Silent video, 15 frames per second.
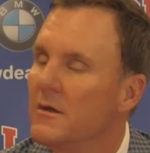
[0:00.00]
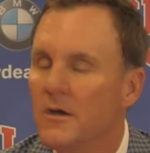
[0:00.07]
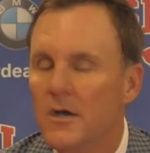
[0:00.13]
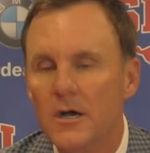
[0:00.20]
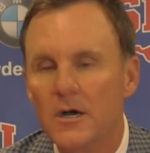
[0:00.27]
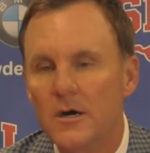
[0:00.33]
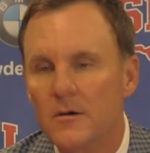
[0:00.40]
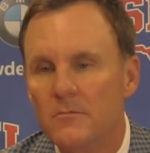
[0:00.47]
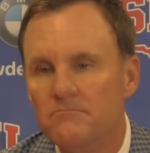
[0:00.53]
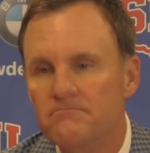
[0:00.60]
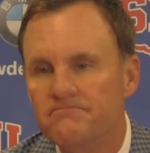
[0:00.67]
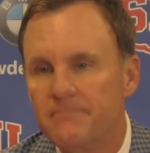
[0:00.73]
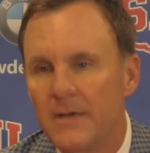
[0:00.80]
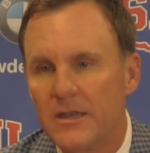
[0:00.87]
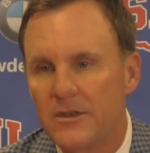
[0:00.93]

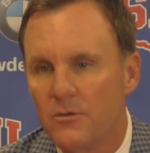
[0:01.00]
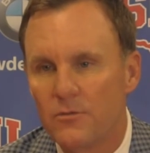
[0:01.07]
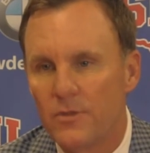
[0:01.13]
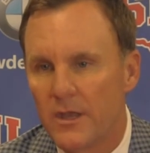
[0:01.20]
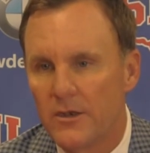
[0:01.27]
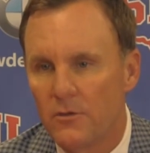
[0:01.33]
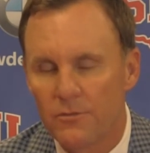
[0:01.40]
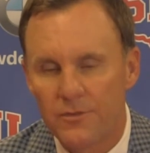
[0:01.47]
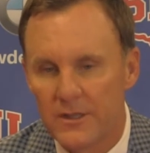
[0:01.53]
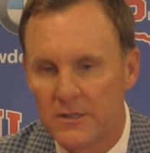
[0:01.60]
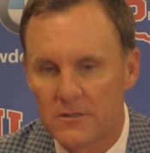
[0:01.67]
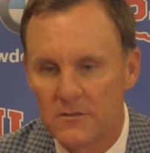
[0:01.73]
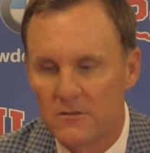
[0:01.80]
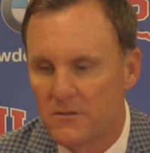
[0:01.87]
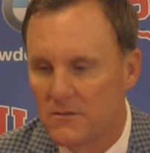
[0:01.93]
Um, I don't, I don't think
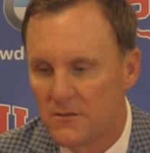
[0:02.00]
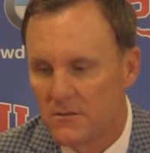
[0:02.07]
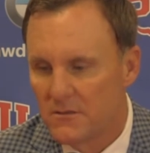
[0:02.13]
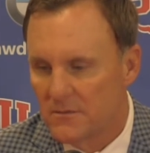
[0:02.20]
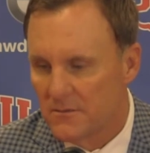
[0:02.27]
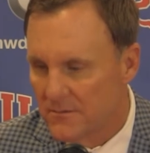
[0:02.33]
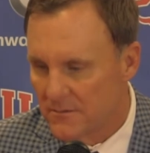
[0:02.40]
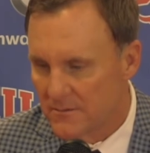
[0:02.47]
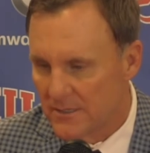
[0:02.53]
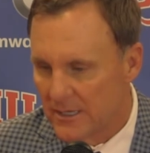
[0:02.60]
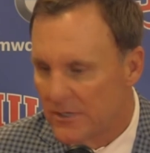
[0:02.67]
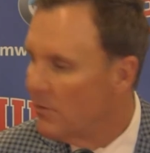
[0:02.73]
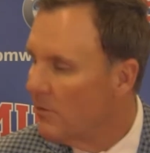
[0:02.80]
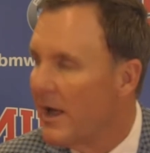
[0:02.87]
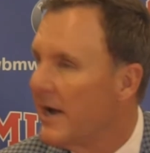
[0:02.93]
that, I
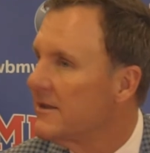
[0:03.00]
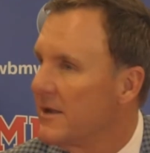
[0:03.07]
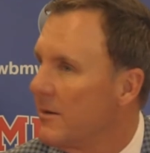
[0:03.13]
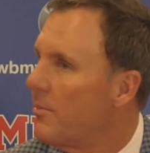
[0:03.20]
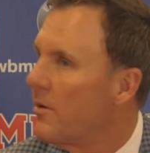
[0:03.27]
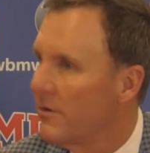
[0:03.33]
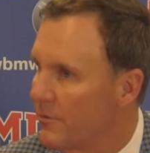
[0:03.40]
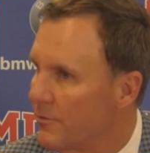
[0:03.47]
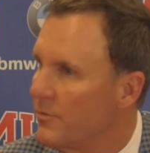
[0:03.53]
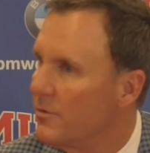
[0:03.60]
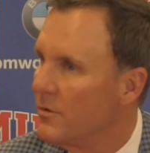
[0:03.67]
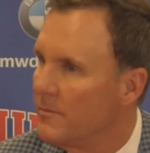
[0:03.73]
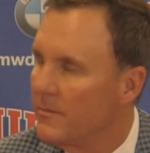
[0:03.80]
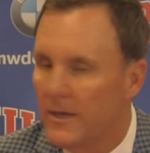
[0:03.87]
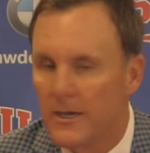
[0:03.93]
don't like that part of the rule.
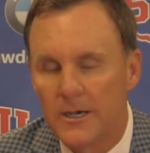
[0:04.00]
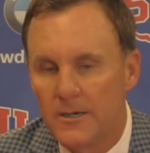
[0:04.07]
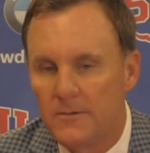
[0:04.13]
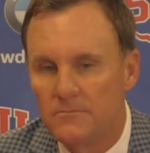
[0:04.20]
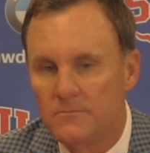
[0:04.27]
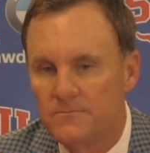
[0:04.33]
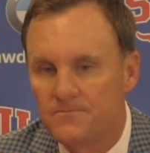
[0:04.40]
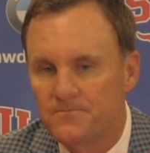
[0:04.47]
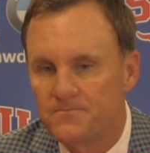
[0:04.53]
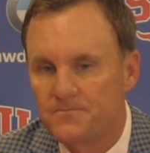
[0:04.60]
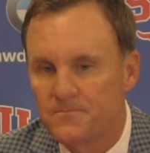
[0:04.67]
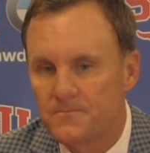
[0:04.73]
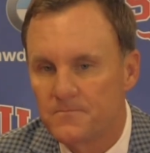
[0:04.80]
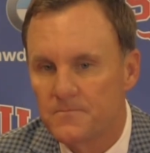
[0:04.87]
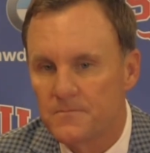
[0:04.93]
Um,
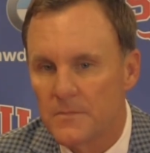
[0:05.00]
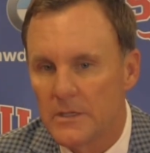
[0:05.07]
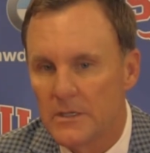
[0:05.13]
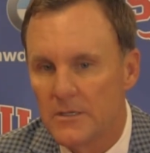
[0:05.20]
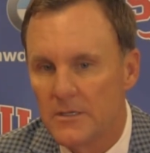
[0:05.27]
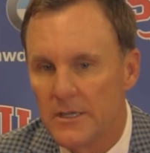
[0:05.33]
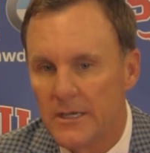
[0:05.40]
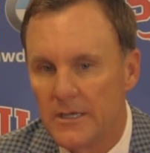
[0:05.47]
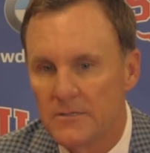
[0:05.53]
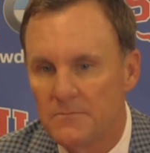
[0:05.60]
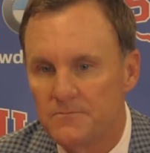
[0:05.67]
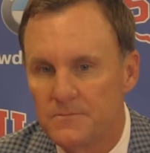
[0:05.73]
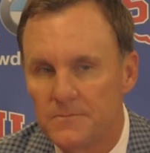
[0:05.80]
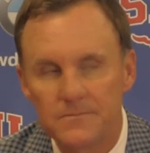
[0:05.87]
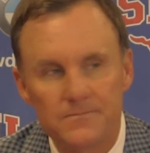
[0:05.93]
yeah,
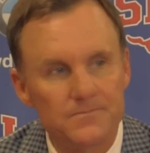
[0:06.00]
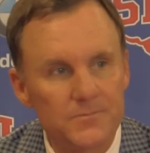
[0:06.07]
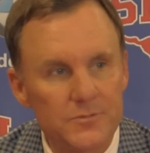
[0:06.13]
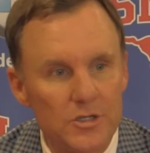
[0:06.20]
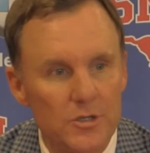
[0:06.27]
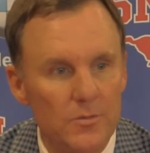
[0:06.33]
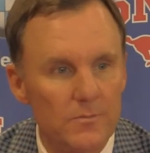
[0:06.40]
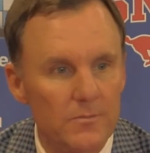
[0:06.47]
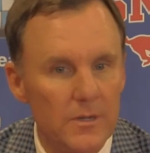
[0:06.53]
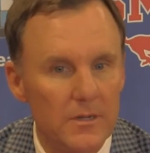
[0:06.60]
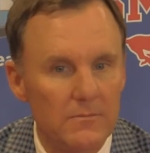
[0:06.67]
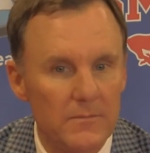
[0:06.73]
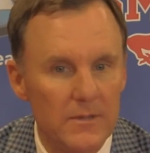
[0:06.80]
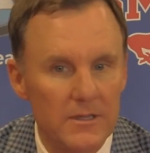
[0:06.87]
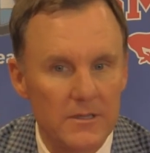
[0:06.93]
so, but
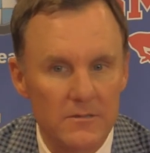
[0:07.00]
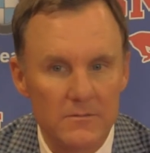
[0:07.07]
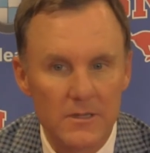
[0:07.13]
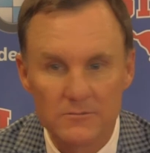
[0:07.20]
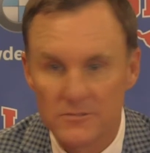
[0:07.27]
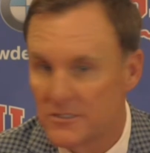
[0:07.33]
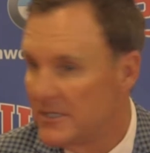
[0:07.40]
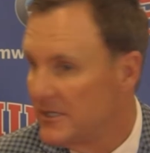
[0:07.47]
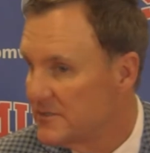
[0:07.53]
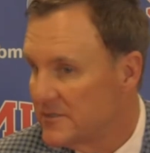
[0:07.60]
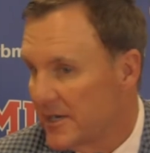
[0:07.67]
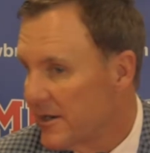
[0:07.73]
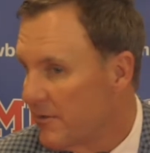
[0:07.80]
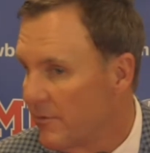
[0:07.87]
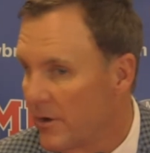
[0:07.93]
it, that was a 10
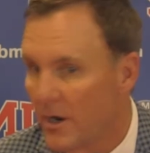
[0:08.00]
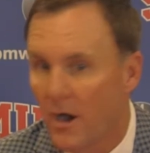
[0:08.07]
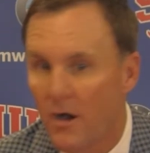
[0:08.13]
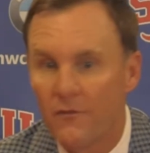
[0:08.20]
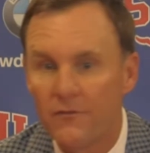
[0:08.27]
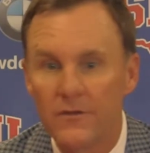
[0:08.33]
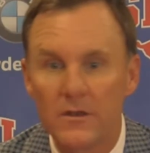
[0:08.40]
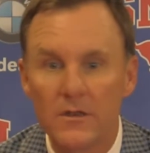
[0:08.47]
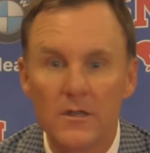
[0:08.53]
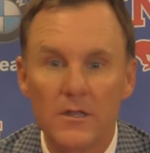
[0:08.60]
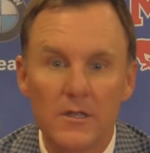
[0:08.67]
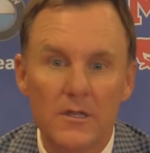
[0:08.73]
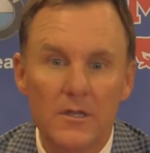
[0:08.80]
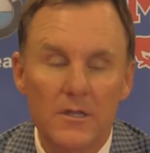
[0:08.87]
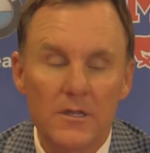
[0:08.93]
second runoff and,
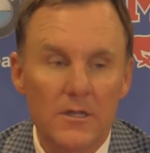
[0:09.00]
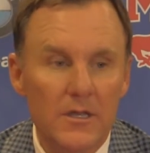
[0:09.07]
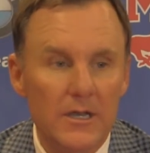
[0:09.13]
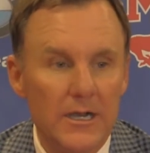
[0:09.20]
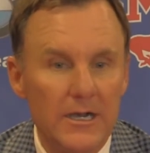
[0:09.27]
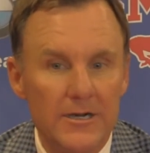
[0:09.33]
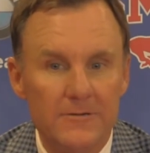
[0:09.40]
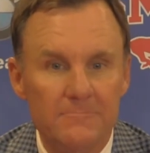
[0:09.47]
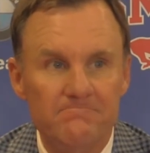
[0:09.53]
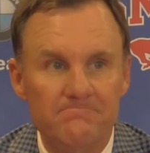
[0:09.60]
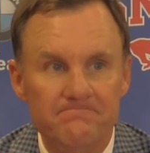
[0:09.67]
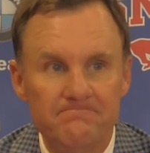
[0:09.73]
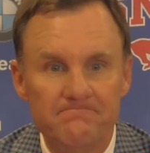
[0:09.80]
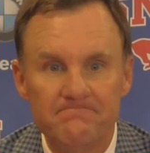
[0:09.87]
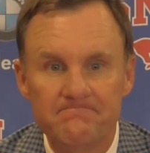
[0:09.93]
um,
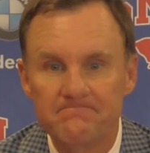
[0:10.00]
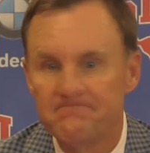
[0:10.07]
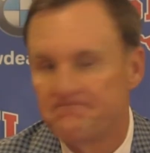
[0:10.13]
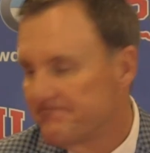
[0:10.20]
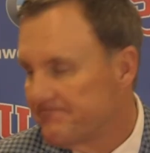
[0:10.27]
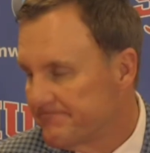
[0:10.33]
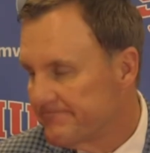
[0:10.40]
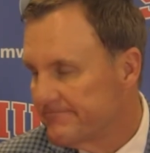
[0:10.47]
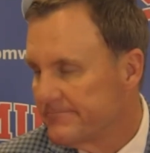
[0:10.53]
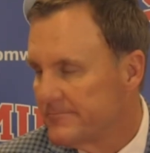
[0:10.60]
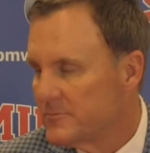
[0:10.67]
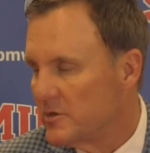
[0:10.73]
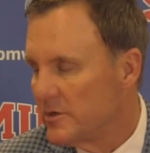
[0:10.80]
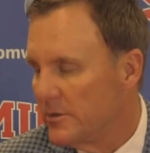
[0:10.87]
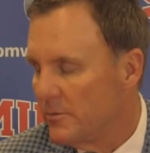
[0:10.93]

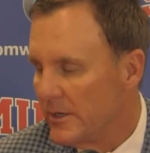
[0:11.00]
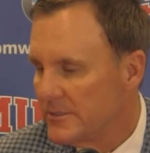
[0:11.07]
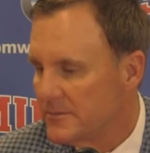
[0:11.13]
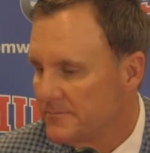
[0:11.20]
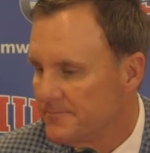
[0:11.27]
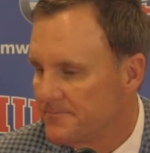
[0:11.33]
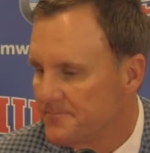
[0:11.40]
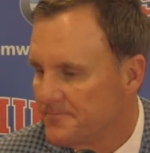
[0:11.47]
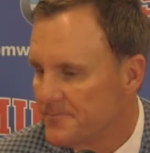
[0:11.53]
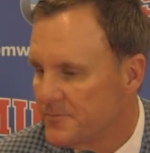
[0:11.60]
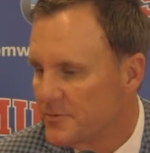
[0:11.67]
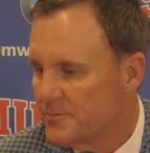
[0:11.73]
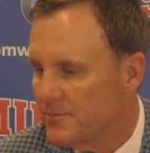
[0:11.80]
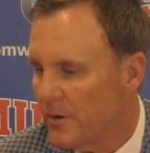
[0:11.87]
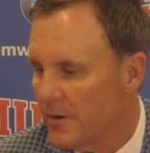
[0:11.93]
so anyways,
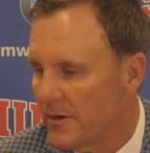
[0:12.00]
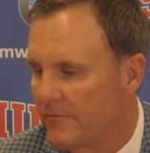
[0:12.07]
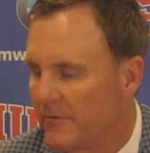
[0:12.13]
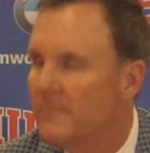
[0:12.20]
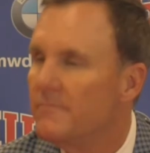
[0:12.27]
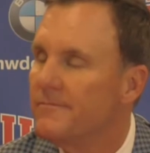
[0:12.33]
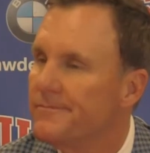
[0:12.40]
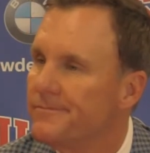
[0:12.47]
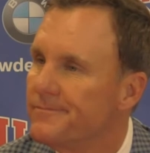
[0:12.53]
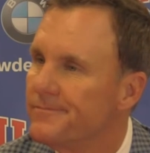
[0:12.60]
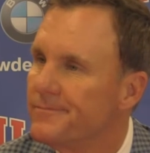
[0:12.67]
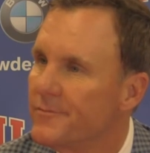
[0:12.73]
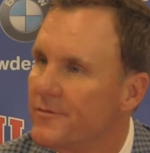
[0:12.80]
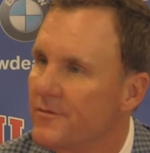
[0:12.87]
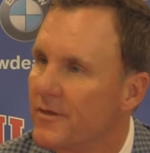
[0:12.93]
it's part of it.
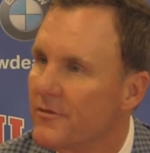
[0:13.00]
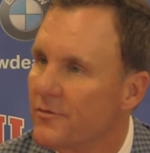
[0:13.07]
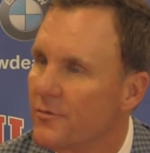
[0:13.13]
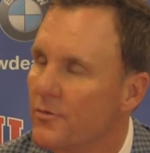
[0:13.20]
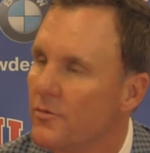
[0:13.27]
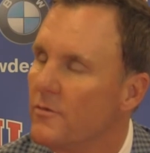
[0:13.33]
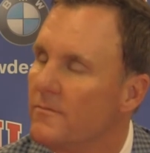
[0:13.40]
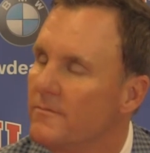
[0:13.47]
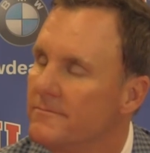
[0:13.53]
That's the rule.